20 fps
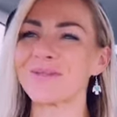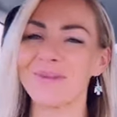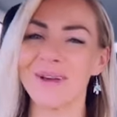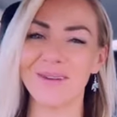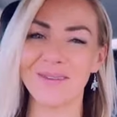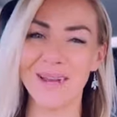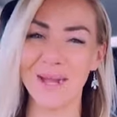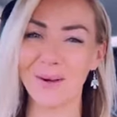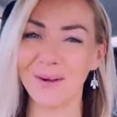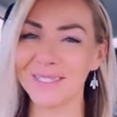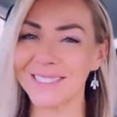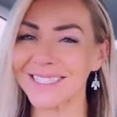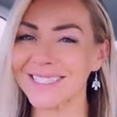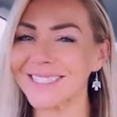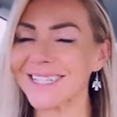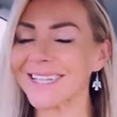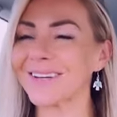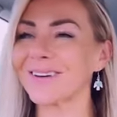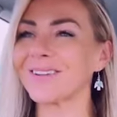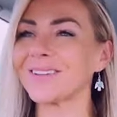Like you,
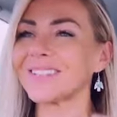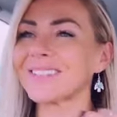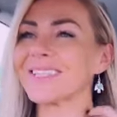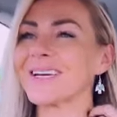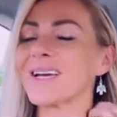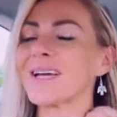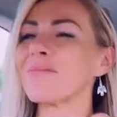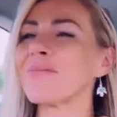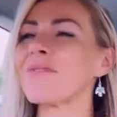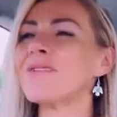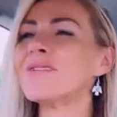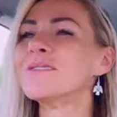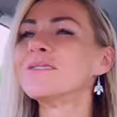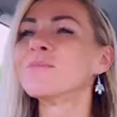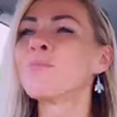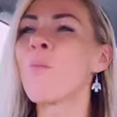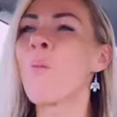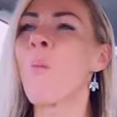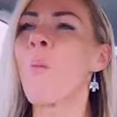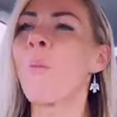like put your hand
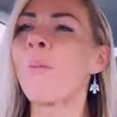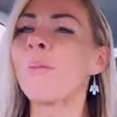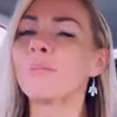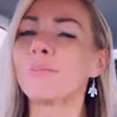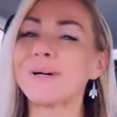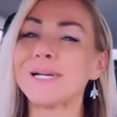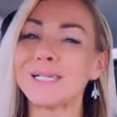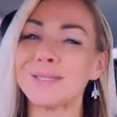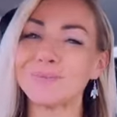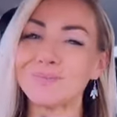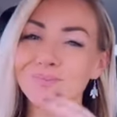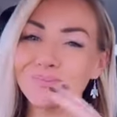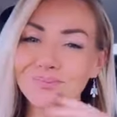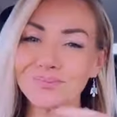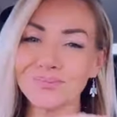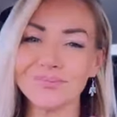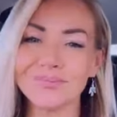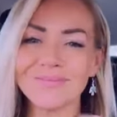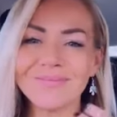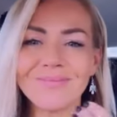on your heart
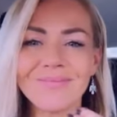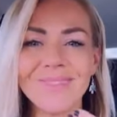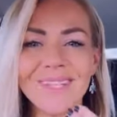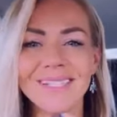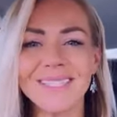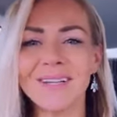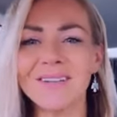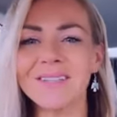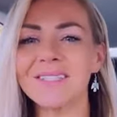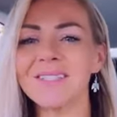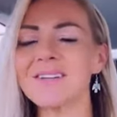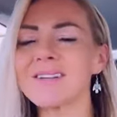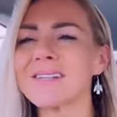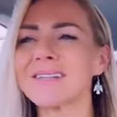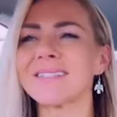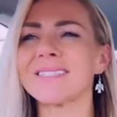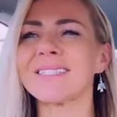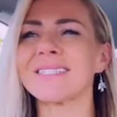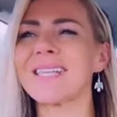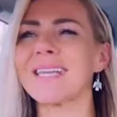sometimes, you know, and
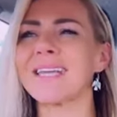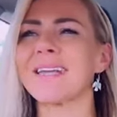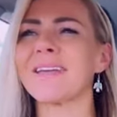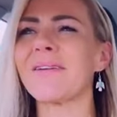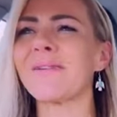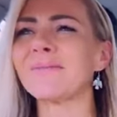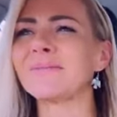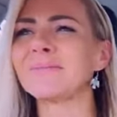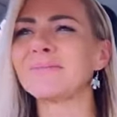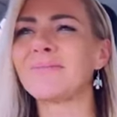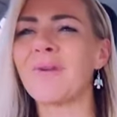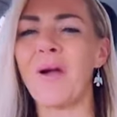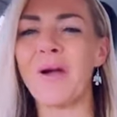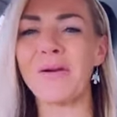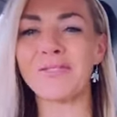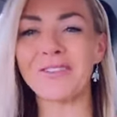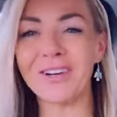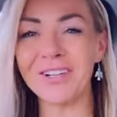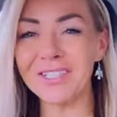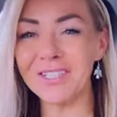like maybe
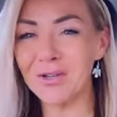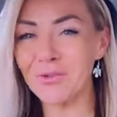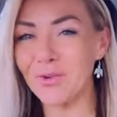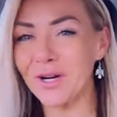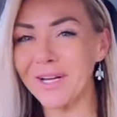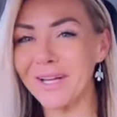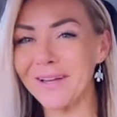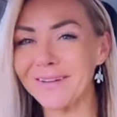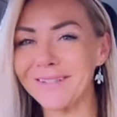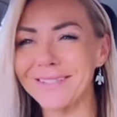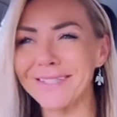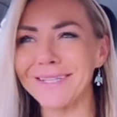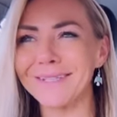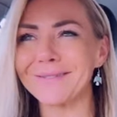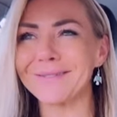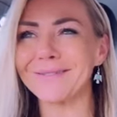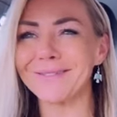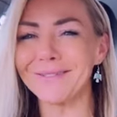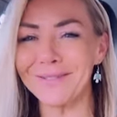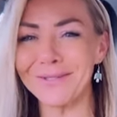just driving, or maybe
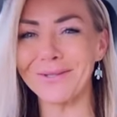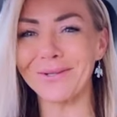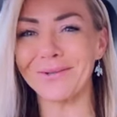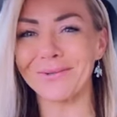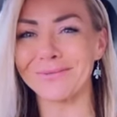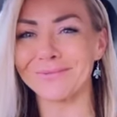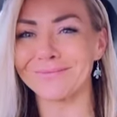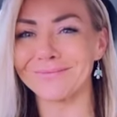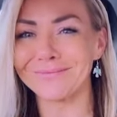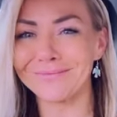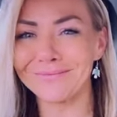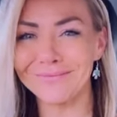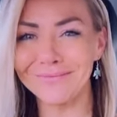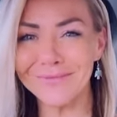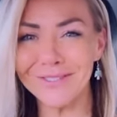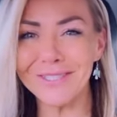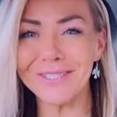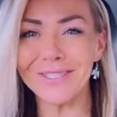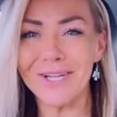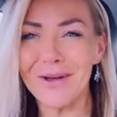you do meditate.
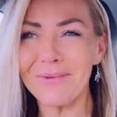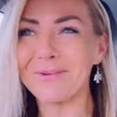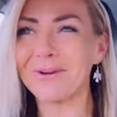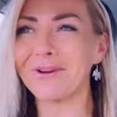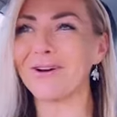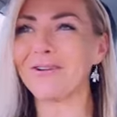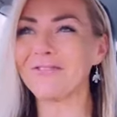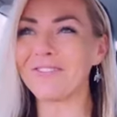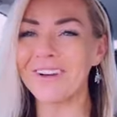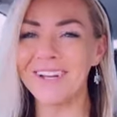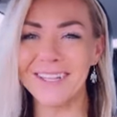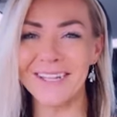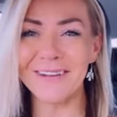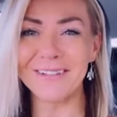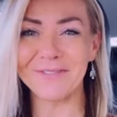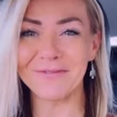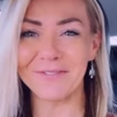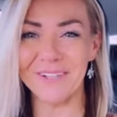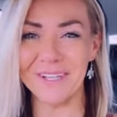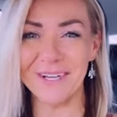Maybe you can start
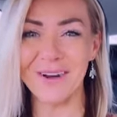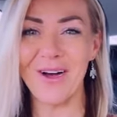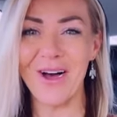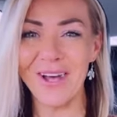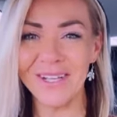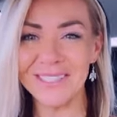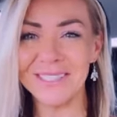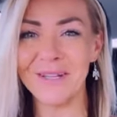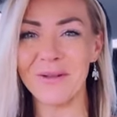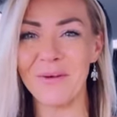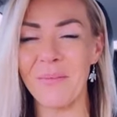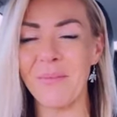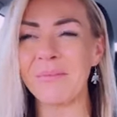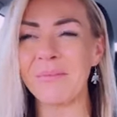meditating and just be like,